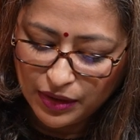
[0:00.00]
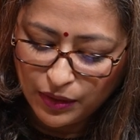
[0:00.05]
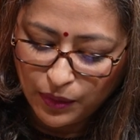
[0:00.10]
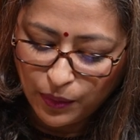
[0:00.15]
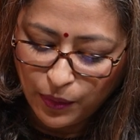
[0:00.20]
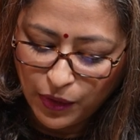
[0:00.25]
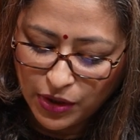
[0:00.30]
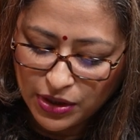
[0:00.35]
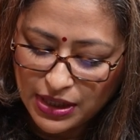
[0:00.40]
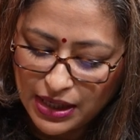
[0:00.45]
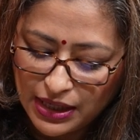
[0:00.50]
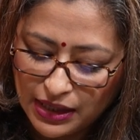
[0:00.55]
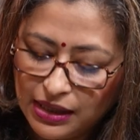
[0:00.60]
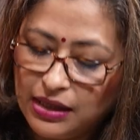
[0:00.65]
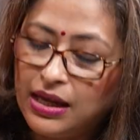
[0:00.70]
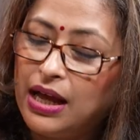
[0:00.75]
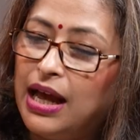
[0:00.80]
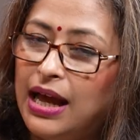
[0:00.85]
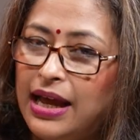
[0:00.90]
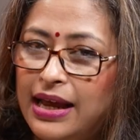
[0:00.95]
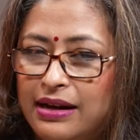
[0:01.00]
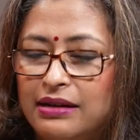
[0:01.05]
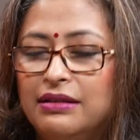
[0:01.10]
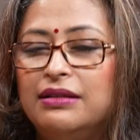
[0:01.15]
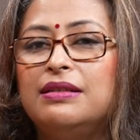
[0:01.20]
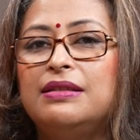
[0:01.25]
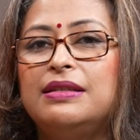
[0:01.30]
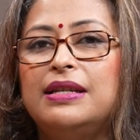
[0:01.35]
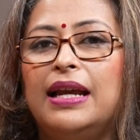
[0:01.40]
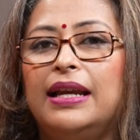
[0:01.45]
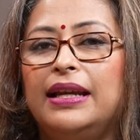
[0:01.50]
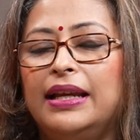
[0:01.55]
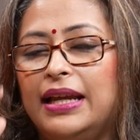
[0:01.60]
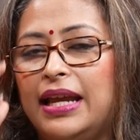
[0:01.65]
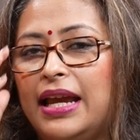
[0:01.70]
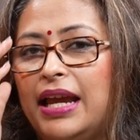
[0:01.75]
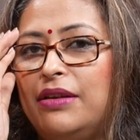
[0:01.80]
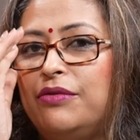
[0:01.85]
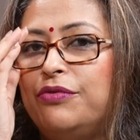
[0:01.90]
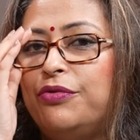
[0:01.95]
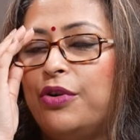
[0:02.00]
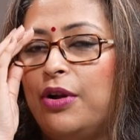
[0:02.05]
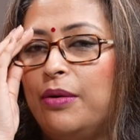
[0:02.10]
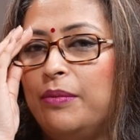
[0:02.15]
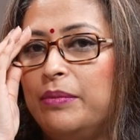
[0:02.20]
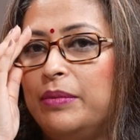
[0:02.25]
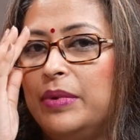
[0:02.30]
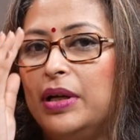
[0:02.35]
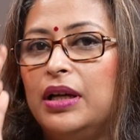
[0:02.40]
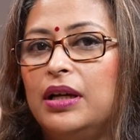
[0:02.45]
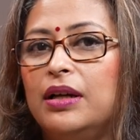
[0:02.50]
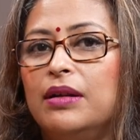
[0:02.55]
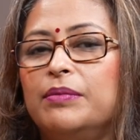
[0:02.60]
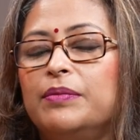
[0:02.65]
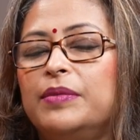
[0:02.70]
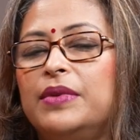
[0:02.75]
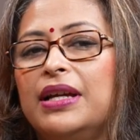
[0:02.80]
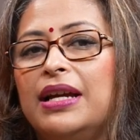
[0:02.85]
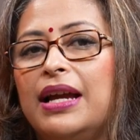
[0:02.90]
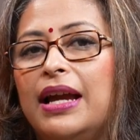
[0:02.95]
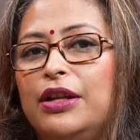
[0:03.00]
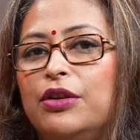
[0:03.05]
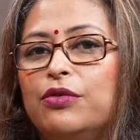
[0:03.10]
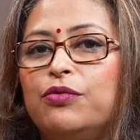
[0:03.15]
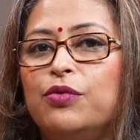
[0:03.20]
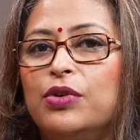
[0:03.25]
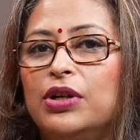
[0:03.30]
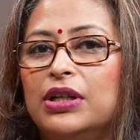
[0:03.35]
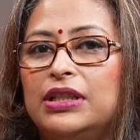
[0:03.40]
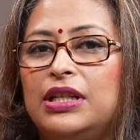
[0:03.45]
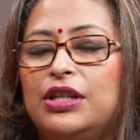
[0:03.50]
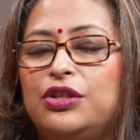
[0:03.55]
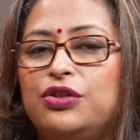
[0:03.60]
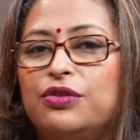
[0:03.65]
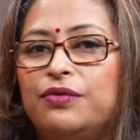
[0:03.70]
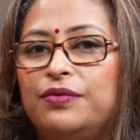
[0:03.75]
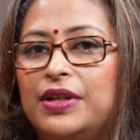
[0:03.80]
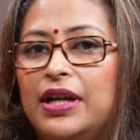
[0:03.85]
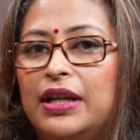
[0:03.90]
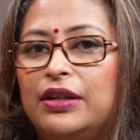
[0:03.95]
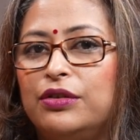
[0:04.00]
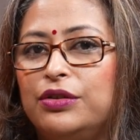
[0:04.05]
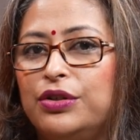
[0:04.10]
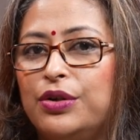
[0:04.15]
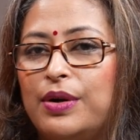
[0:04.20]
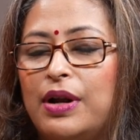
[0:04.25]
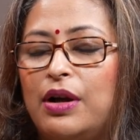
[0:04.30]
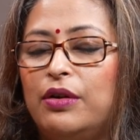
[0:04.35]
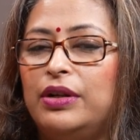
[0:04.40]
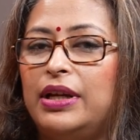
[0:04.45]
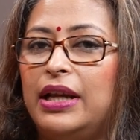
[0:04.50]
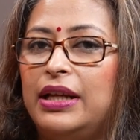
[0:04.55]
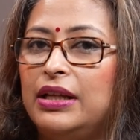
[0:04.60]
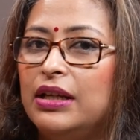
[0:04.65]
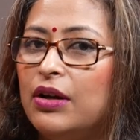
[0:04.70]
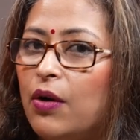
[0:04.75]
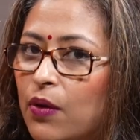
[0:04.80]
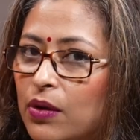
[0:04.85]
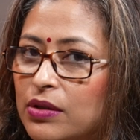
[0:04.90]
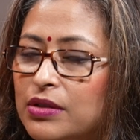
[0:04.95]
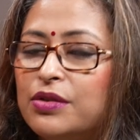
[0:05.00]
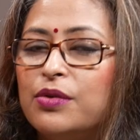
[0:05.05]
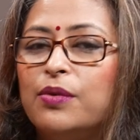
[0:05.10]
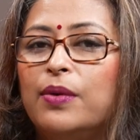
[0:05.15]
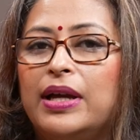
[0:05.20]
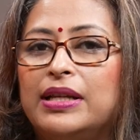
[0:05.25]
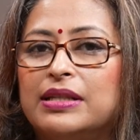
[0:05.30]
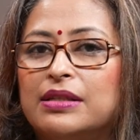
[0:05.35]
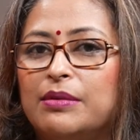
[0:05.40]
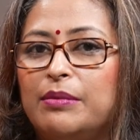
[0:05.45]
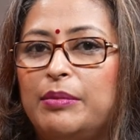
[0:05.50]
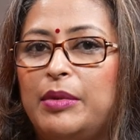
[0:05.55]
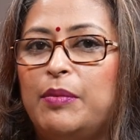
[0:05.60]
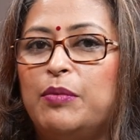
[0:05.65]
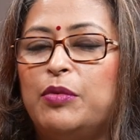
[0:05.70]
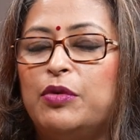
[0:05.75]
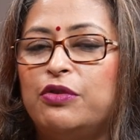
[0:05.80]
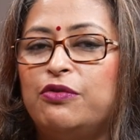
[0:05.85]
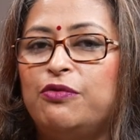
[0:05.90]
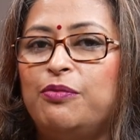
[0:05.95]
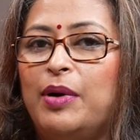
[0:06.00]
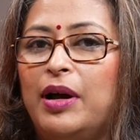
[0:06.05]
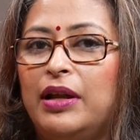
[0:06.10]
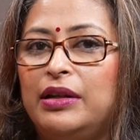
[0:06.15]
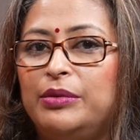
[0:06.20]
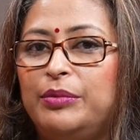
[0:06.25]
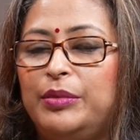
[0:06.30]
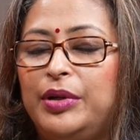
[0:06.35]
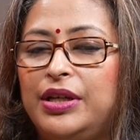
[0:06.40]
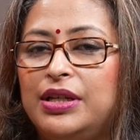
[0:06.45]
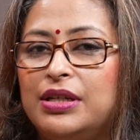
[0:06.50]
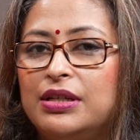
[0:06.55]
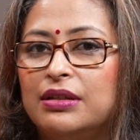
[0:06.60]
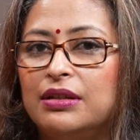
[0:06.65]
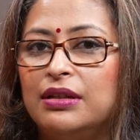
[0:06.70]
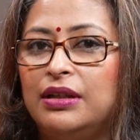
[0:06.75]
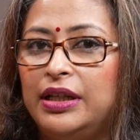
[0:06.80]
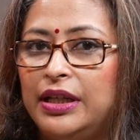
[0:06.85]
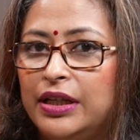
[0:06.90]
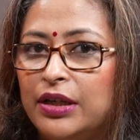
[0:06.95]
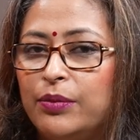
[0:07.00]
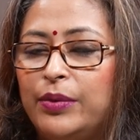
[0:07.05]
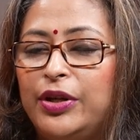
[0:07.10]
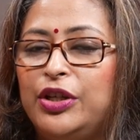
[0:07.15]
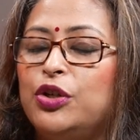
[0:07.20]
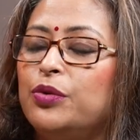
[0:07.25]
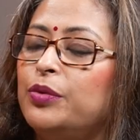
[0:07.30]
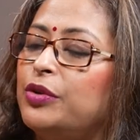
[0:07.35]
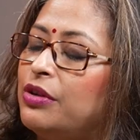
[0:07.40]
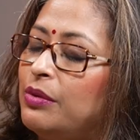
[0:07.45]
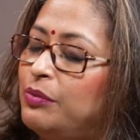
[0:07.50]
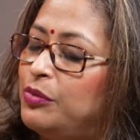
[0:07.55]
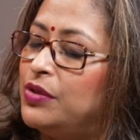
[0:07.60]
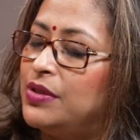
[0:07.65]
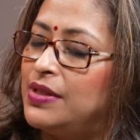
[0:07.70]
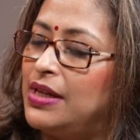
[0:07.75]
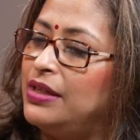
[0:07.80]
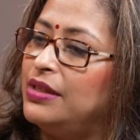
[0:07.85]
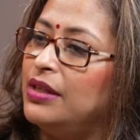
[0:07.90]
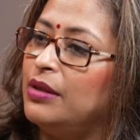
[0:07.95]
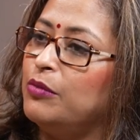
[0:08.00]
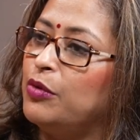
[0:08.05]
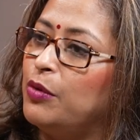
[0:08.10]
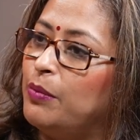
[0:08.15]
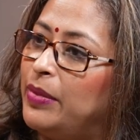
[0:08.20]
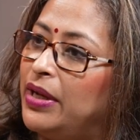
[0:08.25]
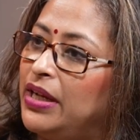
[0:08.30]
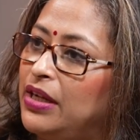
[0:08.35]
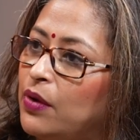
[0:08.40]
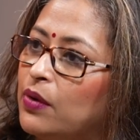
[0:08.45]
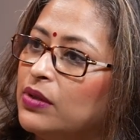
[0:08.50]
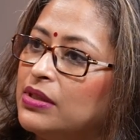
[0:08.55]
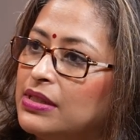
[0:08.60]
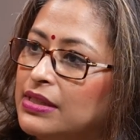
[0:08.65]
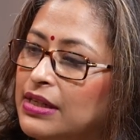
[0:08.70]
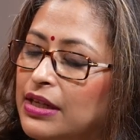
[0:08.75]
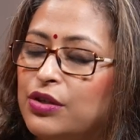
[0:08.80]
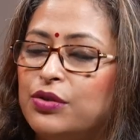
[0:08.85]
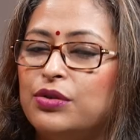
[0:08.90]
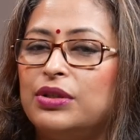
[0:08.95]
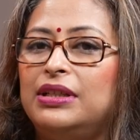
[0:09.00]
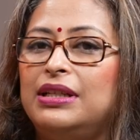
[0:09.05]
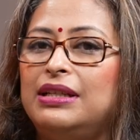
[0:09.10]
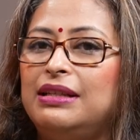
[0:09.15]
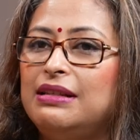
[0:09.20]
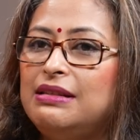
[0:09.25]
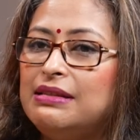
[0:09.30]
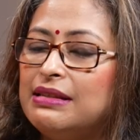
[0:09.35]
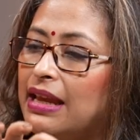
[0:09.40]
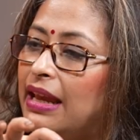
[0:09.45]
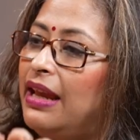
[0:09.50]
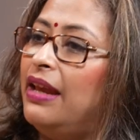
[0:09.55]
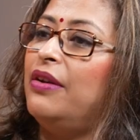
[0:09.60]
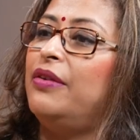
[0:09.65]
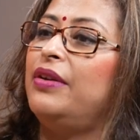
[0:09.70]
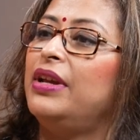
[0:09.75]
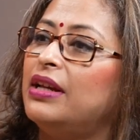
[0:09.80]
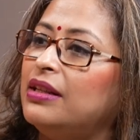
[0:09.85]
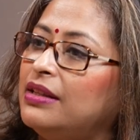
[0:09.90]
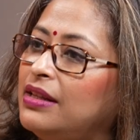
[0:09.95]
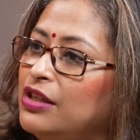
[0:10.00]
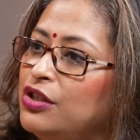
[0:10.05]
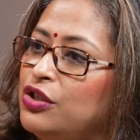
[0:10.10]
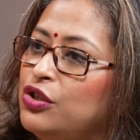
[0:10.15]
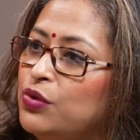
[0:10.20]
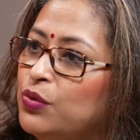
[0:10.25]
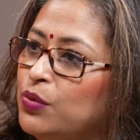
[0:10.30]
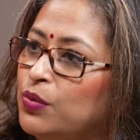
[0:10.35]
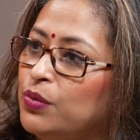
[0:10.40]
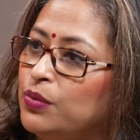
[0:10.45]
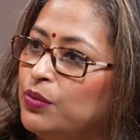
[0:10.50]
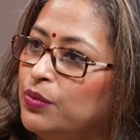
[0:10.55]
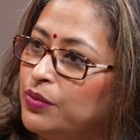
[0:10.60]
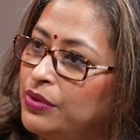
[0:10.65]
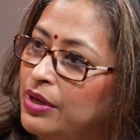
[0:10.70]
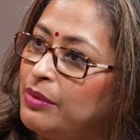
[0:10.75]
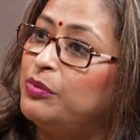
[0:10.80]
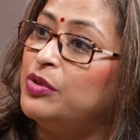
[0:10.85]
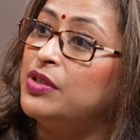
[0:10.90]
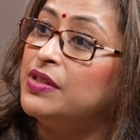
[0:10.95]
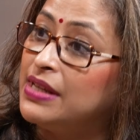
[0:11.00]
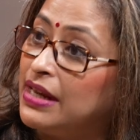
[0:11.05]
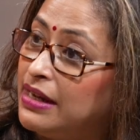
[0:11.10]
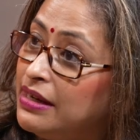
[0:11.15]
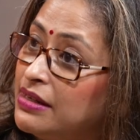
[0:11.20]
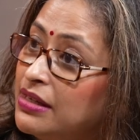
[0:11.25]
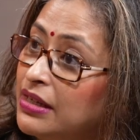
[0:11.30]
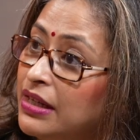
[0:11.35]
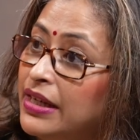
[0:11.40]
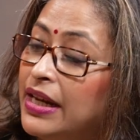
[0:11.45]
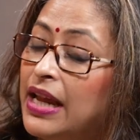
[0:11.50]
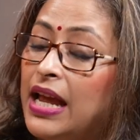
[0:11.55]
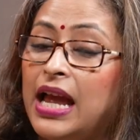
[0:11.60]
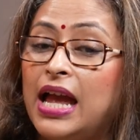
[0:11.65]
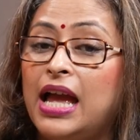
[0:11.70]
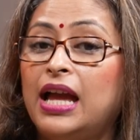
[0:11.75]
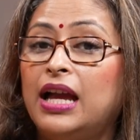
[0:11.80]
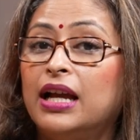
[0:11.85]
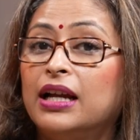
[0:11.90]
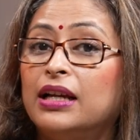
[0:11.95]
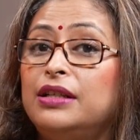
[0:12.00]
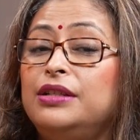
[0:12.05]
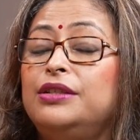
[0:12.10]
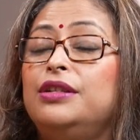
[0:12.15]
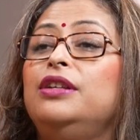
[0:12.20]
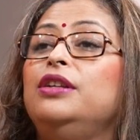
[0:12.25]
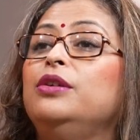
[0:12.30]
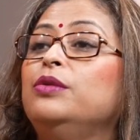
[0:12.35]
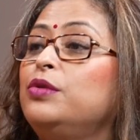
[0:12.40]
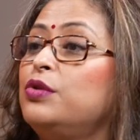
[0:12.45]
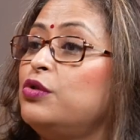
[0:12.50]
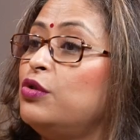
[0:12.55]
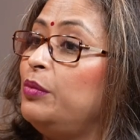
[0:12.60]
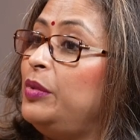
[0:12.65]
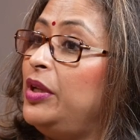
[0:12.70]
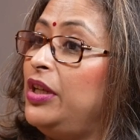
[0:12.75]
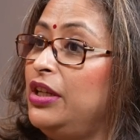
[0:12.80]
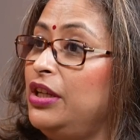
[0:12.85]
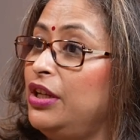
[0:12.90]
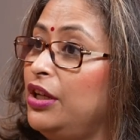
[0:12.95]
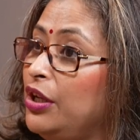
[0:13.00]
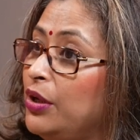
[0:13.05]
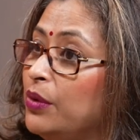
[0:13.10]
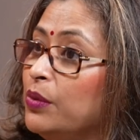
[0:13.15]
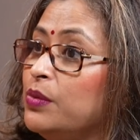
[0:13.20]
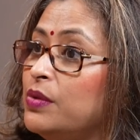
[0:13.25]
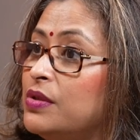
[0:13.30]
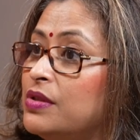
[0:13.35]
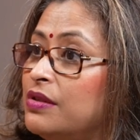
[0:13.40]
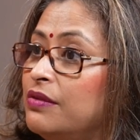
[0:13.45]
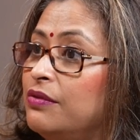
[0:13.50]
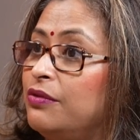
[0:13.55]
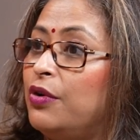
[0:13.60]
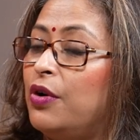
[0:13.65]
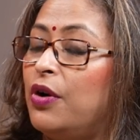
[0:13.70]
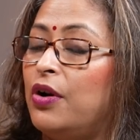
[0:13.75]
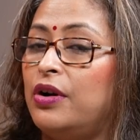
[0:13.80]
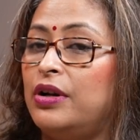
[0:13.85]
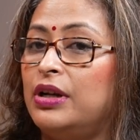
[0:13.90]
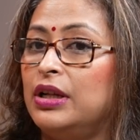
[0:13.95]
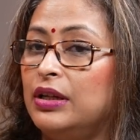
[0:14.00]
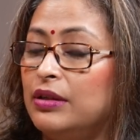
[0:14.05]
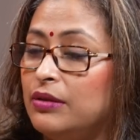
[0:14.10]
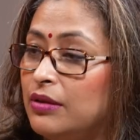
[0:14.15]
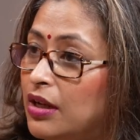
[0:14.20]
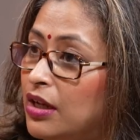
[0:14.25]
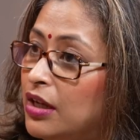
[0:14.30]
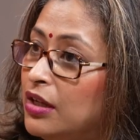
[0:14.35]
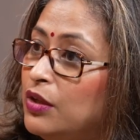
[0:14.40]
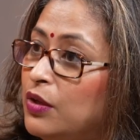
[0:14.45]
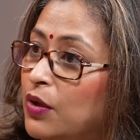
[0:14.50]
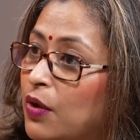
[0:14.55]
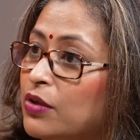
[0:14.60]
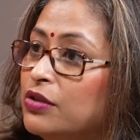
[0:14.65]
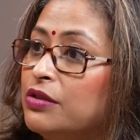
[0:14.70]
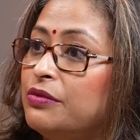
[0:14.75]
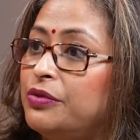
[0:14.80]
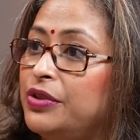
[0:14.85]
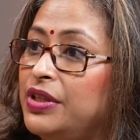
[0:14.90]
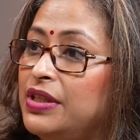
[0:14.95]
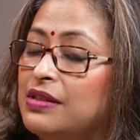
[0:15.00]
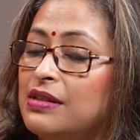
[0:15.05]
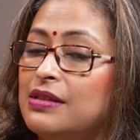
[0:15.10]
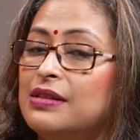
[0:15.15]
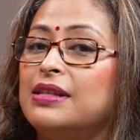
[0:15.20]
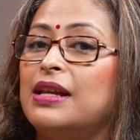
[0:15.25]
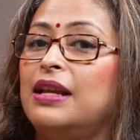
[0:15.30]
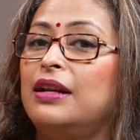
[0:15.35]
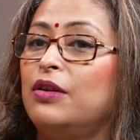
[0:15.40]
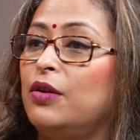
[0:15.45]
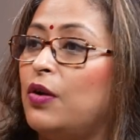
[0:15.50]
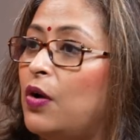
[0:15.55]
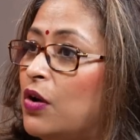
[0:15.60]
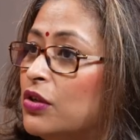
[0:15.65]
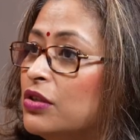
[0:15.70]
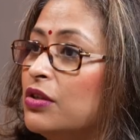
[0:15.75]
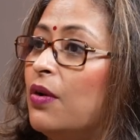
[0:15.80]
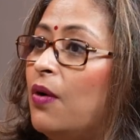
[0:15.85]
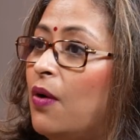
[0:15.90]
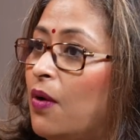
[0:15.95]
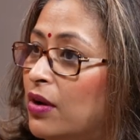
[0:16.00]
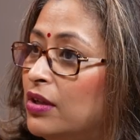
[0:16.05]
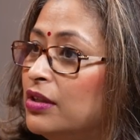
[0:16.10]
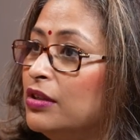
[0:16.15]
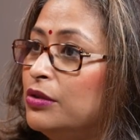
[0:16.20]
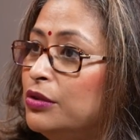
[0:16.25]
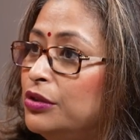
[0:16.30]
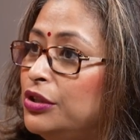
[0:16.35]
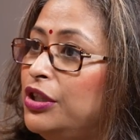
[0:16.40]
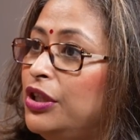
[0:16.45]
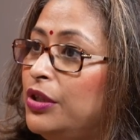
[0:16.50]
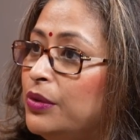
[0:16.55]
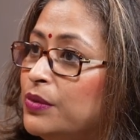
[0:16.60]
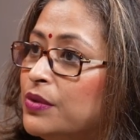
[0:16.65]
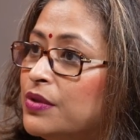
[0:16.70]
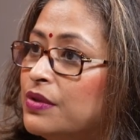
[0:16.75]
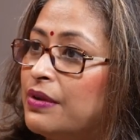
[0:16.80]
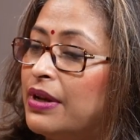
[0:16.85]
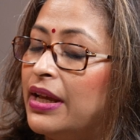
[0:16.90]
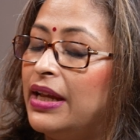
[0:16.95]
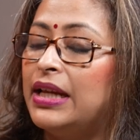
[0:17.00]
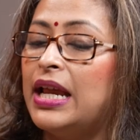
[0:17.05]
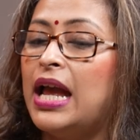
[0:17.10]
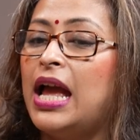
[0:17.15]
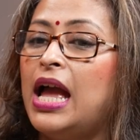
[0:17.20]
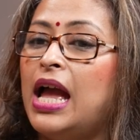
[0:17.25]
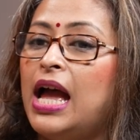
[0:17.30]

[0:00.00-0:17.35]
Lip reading: what I understand again from the kind of work that you've done on ground, also as a member of parliament earlier when you were representing Mumbai North Central, that this area that you represented continues to be in news for a lot of reasons and not all good news, right?